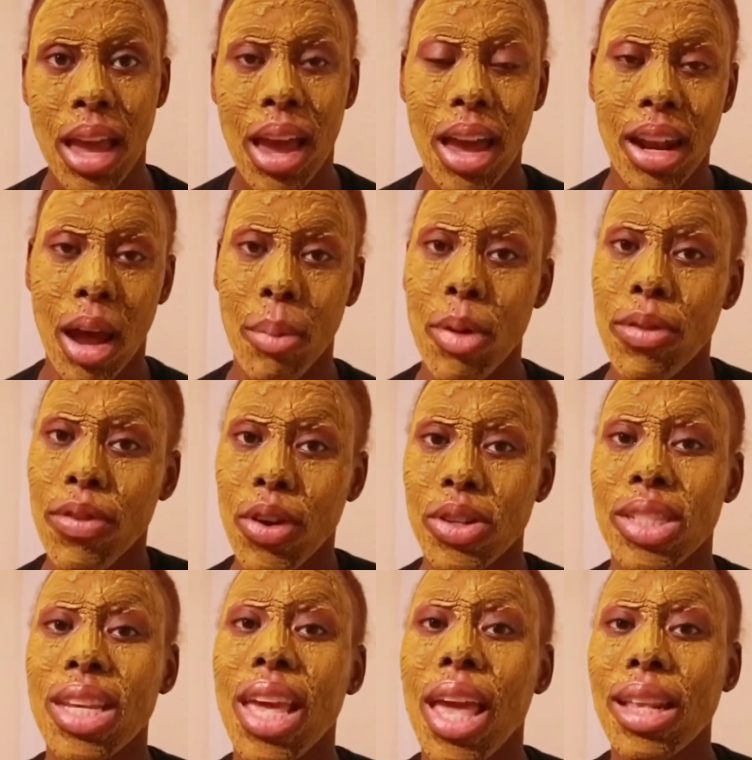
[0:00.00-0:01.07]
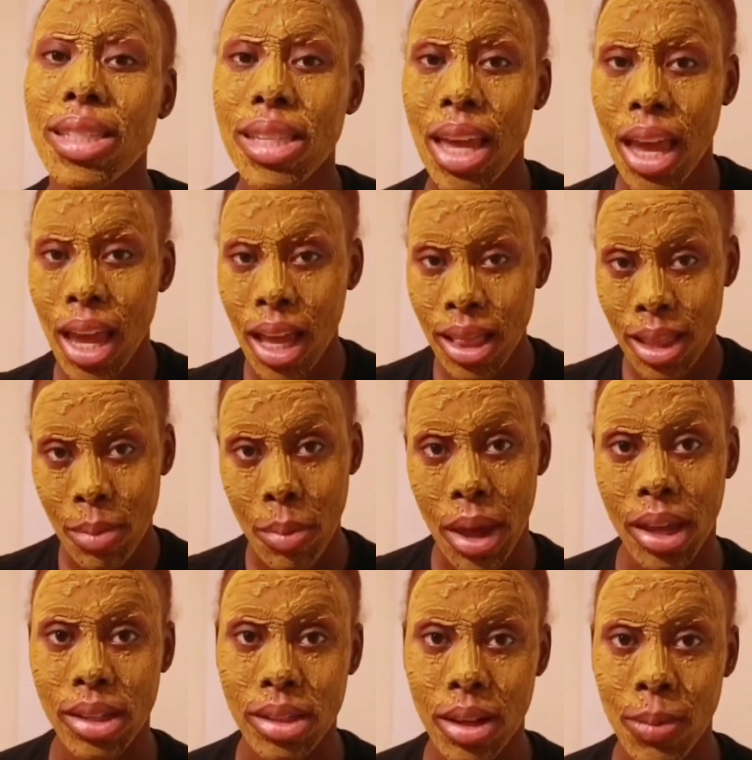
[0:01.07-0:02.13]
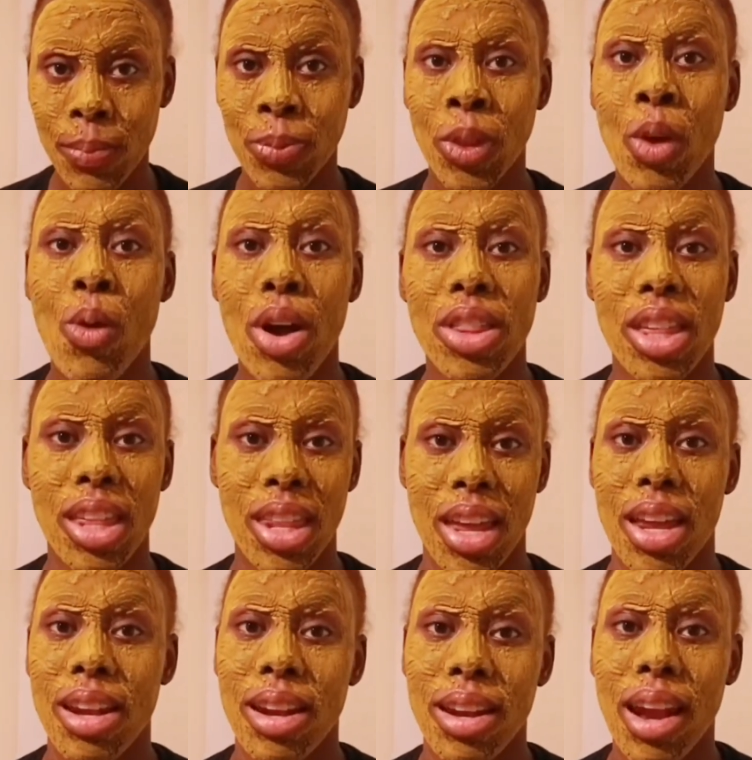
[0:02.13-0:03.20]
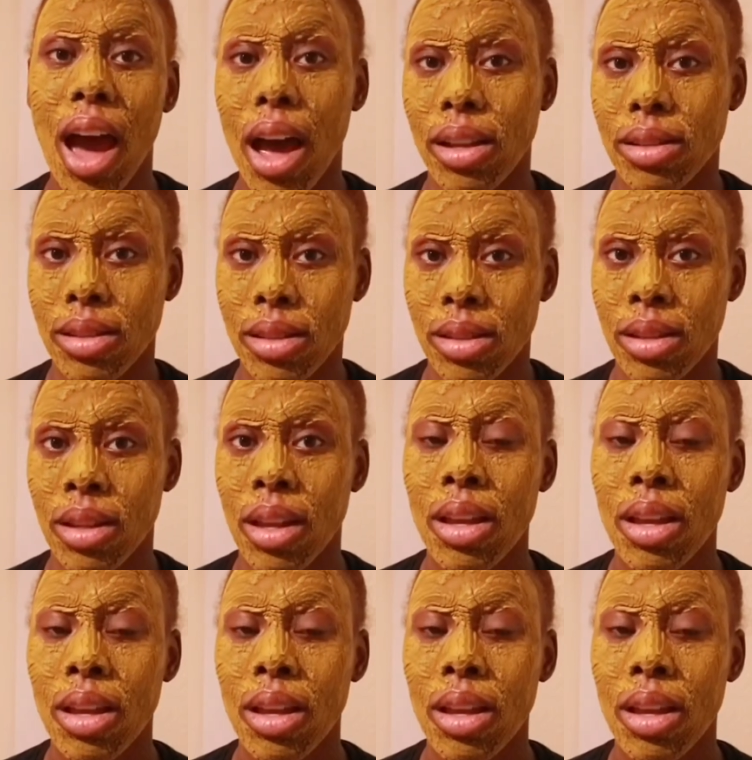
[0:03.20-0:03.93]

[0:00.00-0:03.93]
and I prefer to contain the mess rather than not.